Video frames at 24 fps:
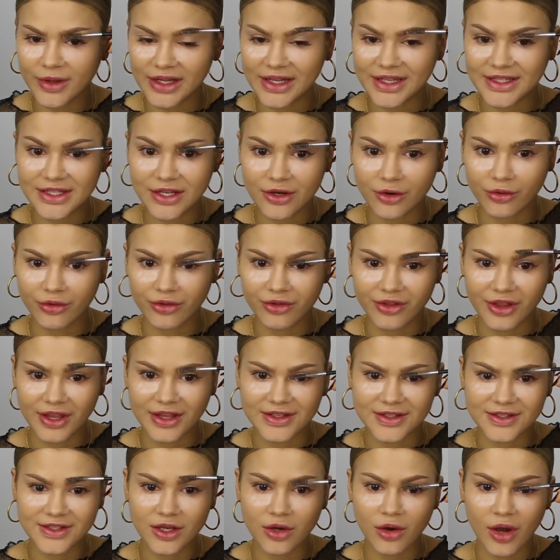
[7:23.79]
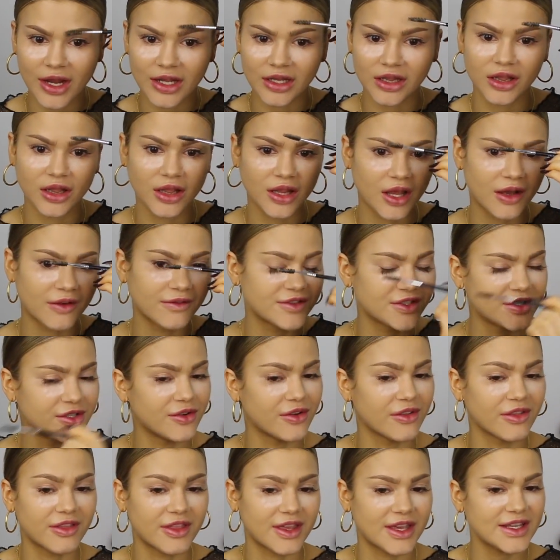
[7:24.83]
at least I don't think so. I love
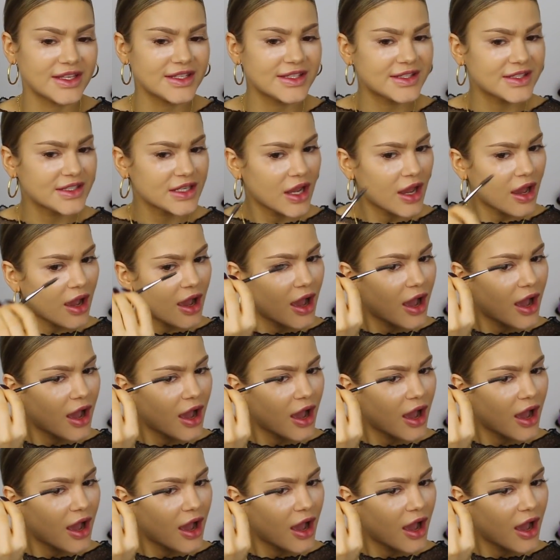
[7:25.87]
doing this.